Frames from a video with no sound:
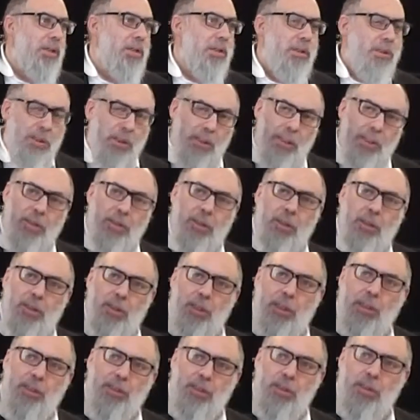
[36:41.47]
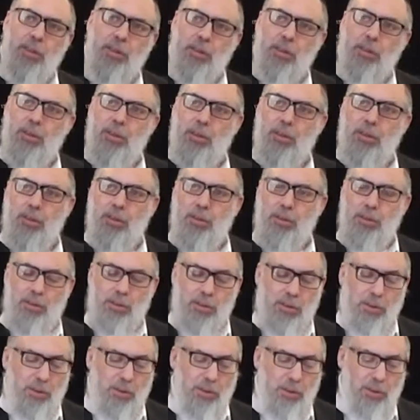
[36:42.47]
you get
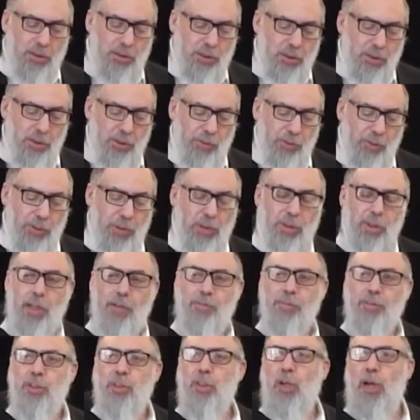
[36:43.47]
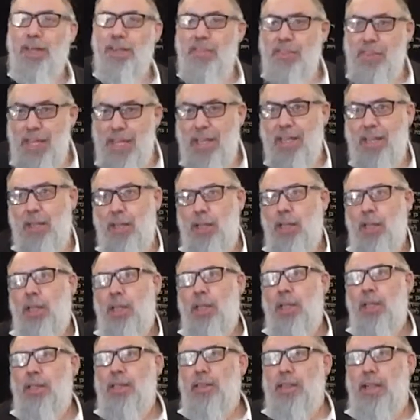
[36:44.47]
the serious kavod. So I think
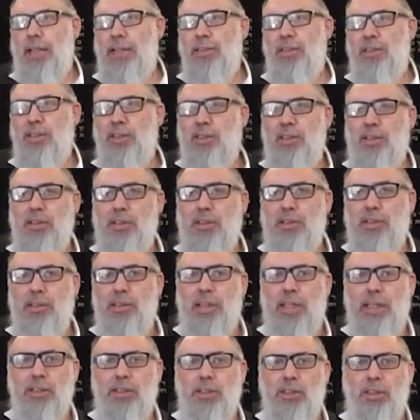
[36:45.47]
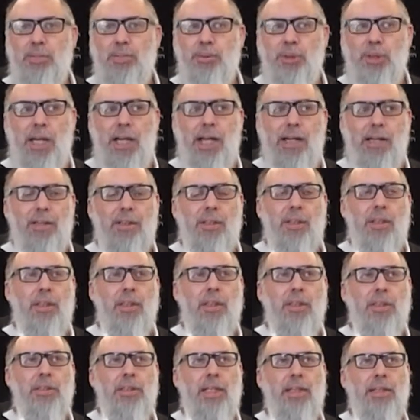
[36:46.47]
that's the pshat.
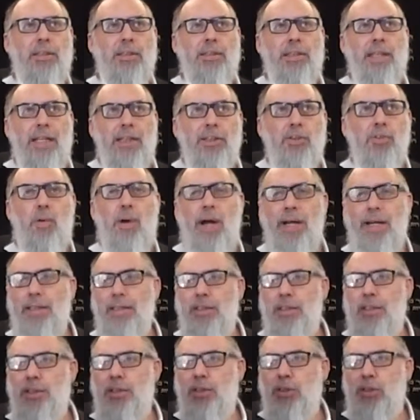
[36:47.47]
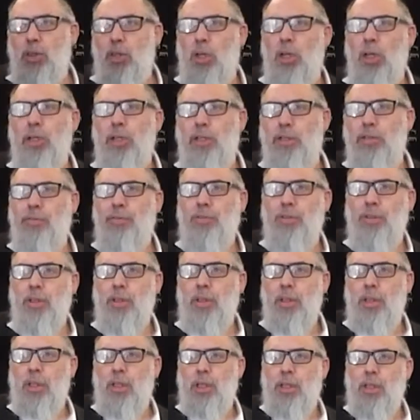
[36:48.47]
It says that's why it says toiv
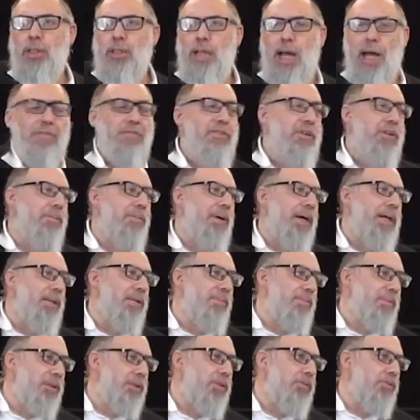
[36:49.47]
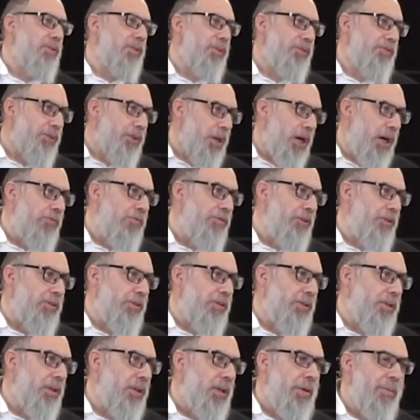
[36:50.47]
dafka by the mitzvah of kavod,
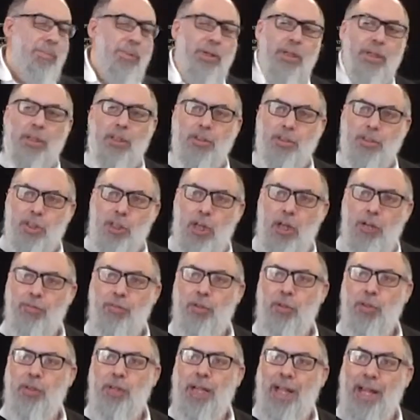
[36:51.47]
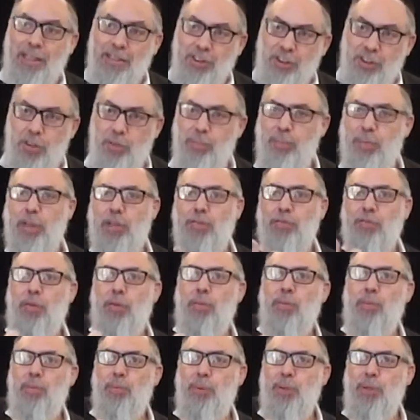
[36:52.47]
because kavod has to be
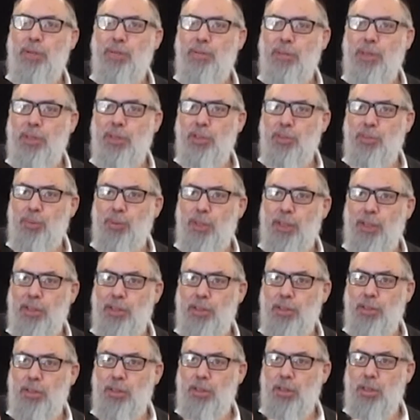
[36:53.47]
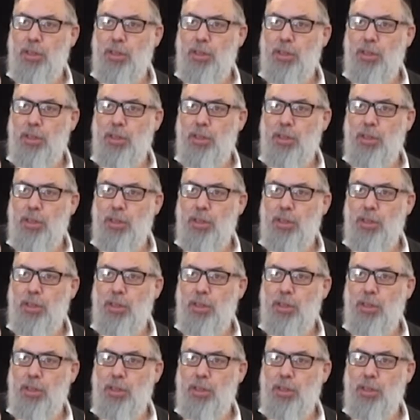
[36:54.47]
from a pneumius place,